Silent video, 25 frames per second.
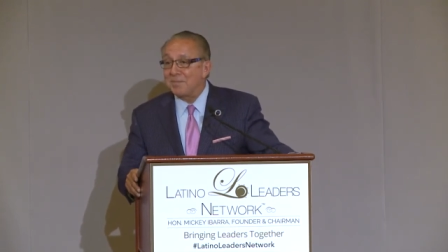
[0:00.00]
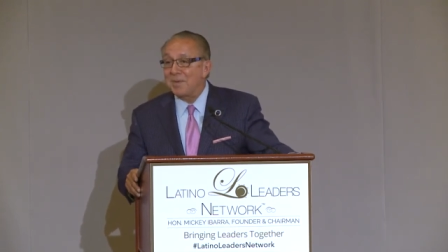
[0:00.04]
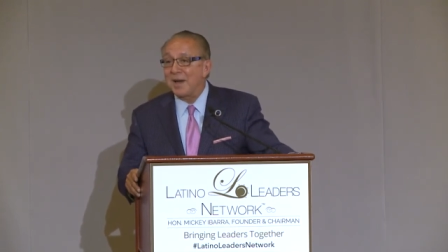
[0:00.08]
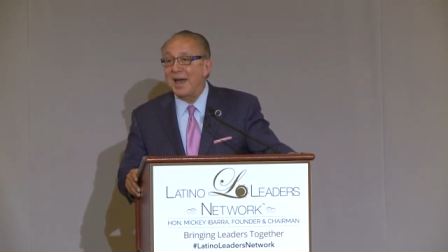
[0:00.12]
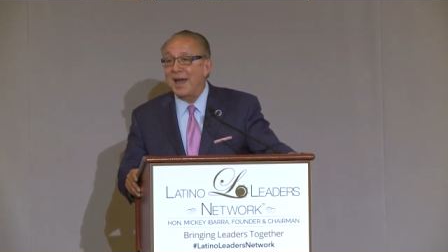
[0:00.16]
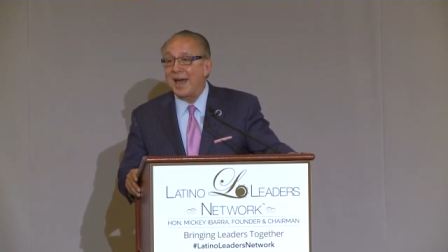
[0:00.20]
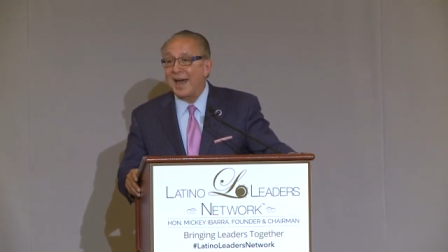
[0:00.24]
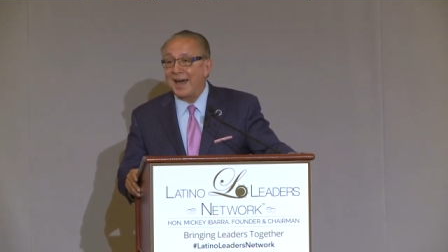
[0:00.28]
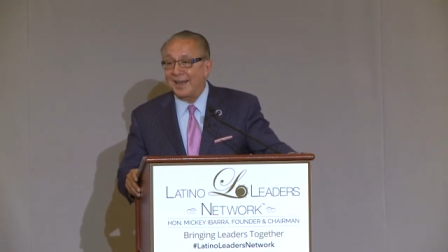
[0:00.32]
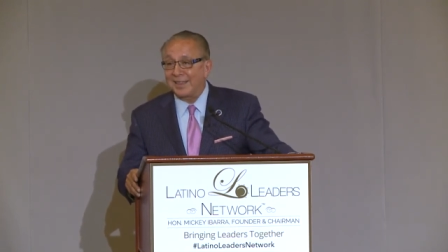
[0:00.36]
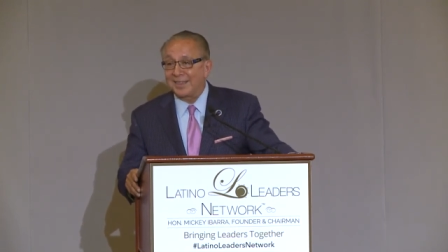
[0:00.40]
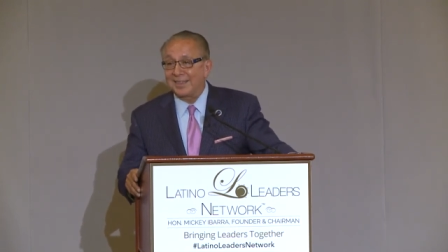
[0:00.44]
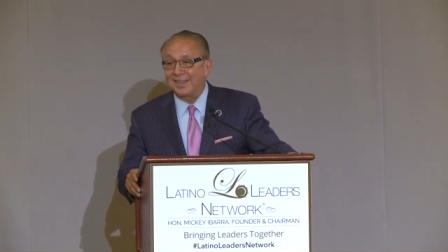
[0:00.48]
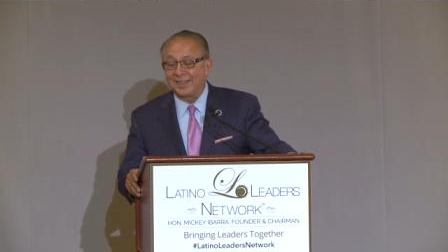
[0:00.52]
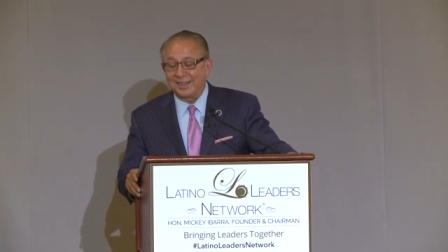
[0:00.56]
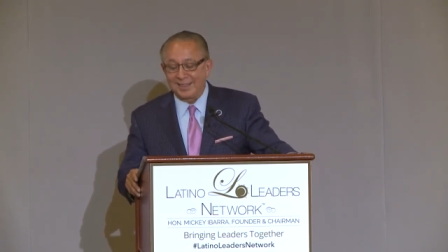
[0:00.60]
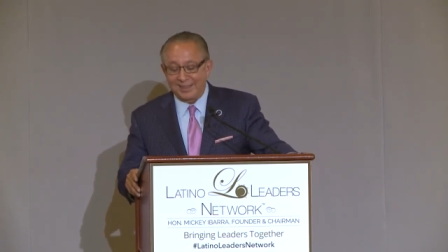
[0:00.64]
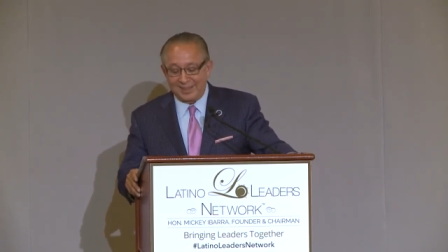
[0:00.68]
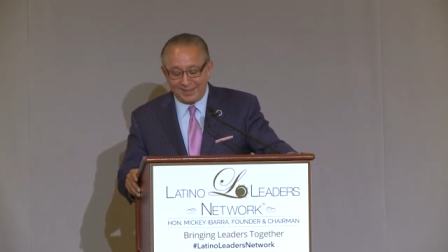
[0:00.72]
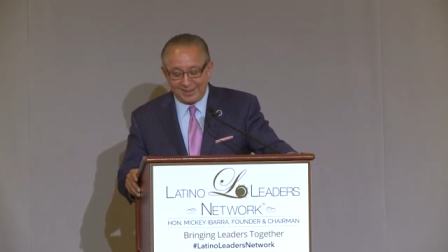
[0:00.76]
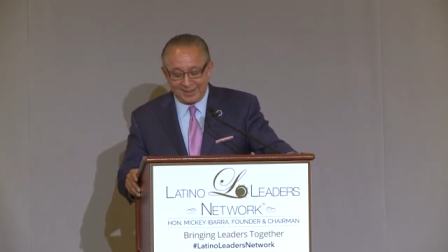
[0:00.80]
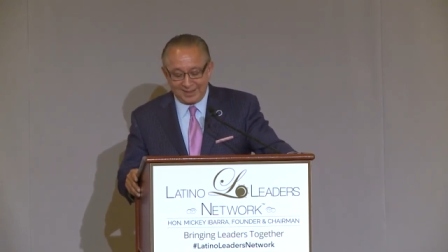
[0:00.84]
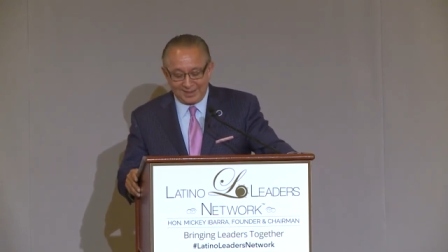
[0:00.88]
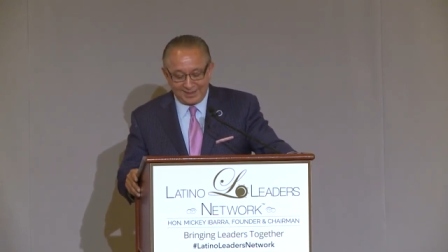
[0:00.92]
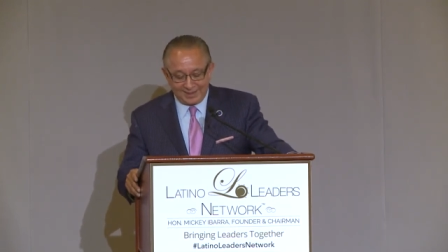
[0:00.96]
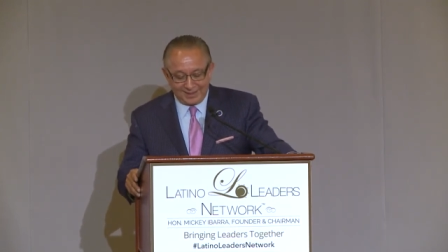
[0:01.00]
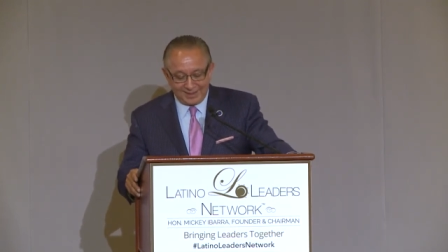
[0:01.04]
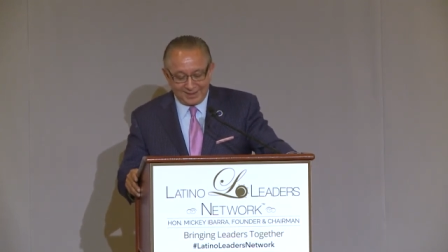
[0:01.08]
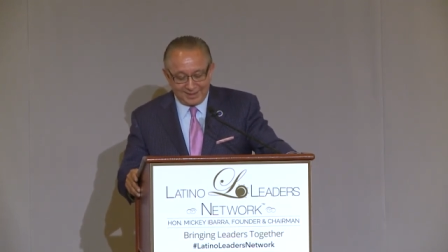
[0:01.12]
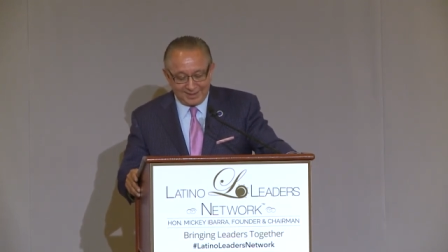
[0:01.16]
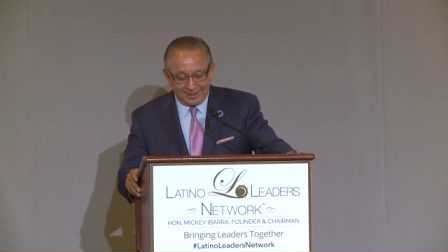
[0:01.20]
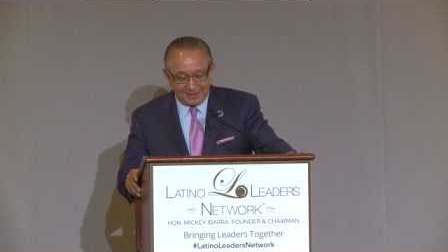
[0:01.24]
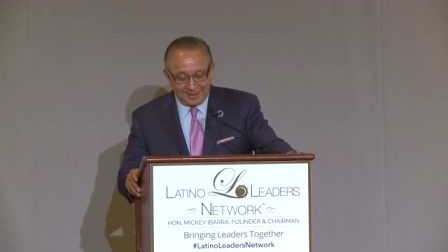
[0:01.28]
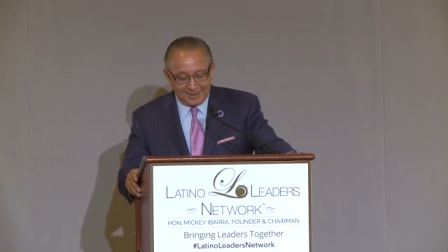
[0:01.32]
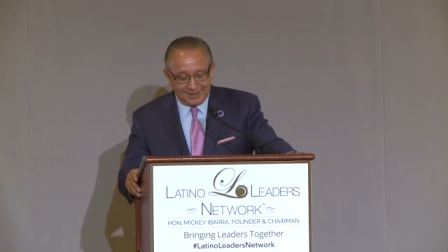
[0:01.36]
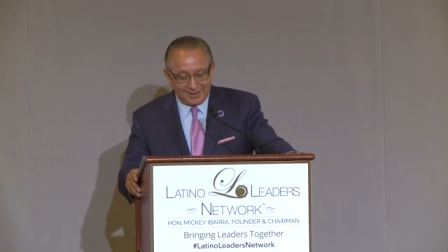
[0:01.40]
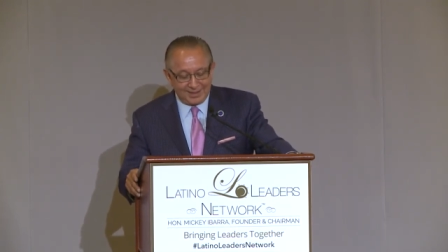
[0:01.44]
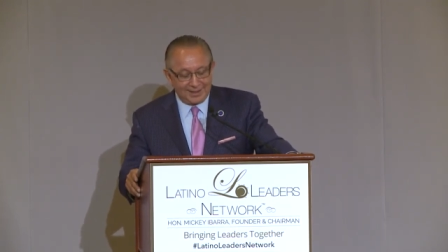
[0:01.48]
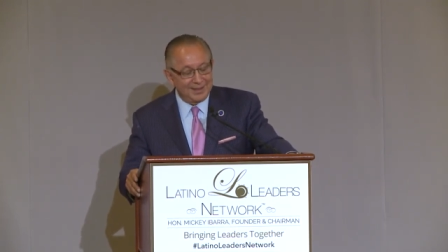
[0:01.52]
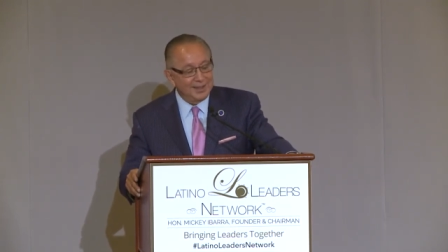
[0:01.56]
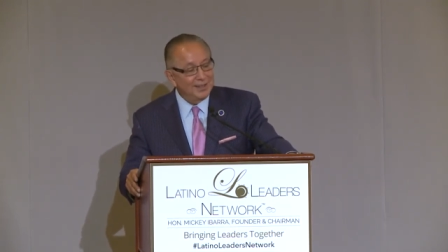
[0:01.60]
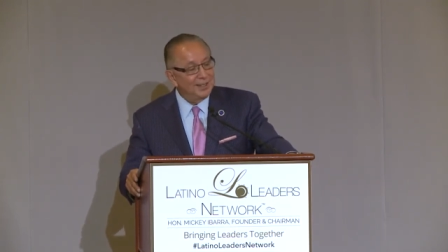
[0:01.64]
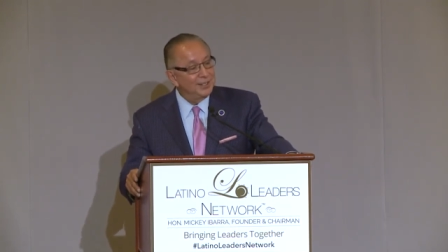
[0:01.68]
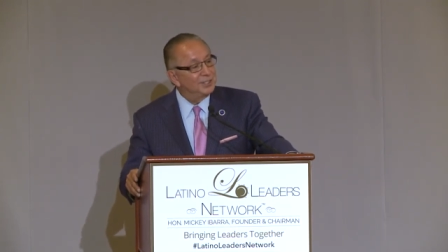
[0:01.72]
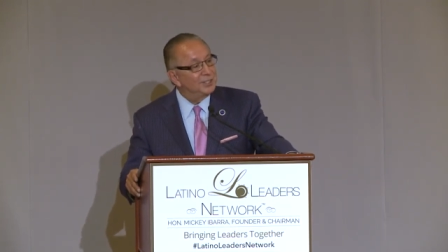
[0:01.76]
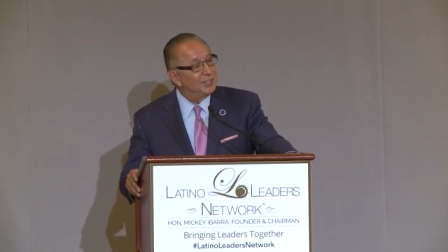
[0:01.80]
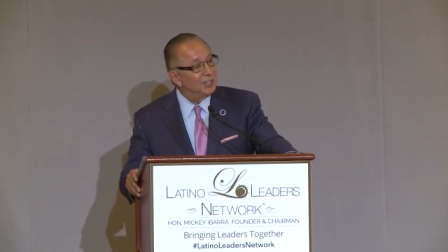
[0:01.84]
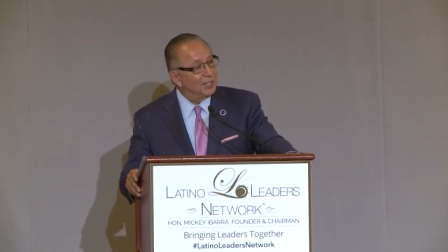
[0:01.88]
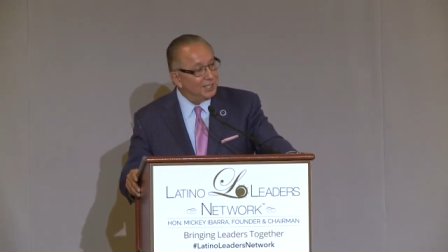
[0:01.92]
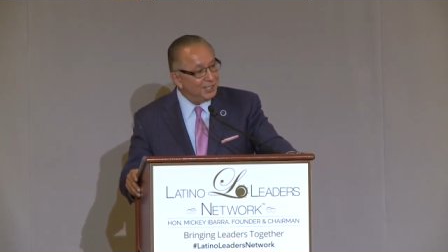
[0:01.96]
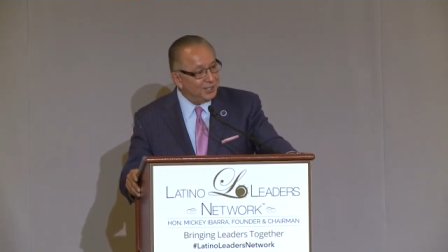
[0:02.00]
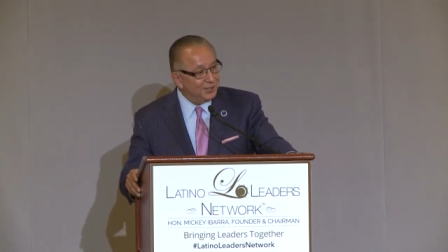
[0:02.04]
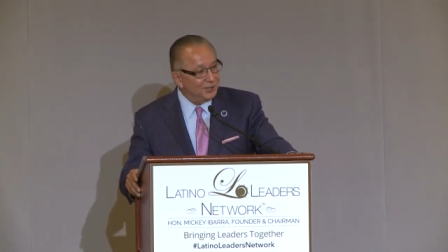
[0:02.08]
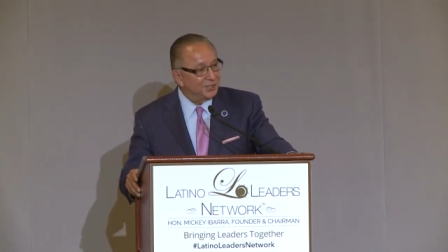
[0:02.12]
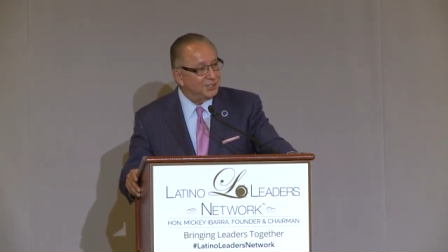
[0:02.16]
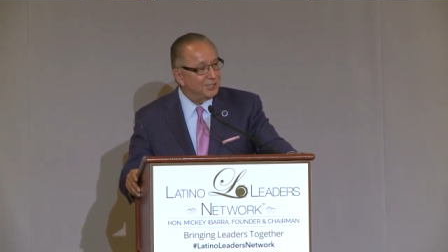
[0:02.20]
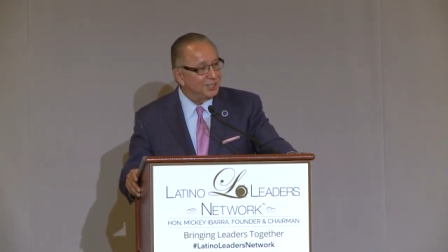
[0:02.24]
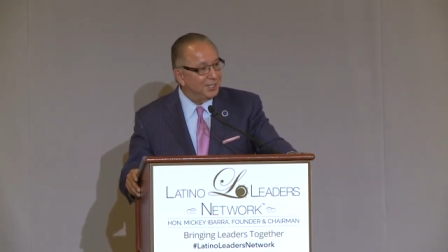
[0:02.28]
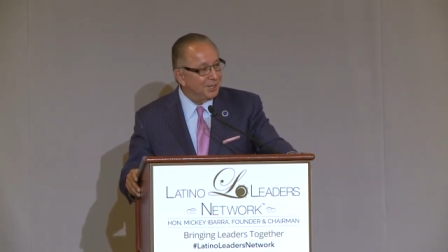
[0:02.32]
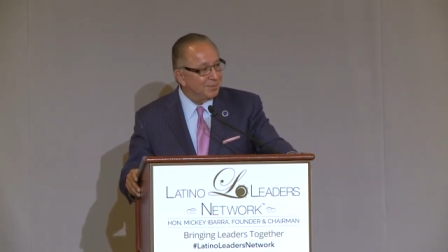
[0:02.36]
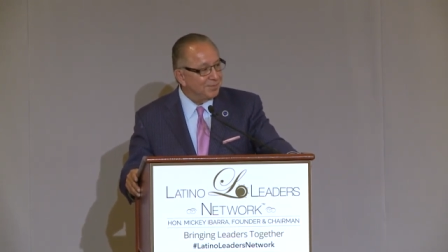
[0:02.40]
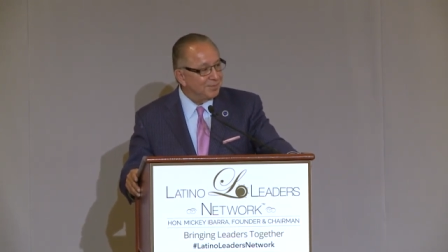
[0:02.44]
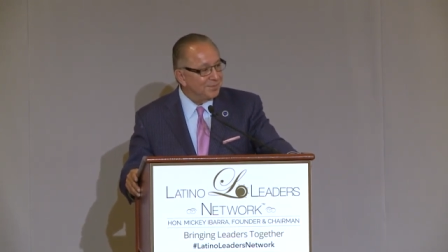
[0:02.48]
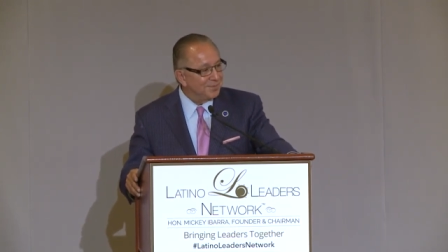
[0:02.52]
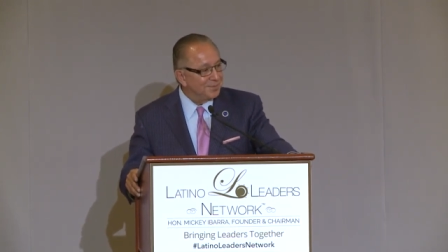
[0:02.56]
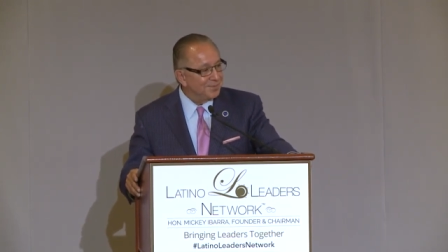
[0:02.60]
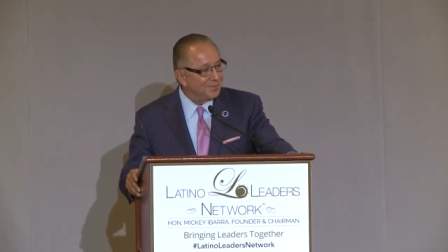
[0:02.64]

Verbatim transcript: path to leadership.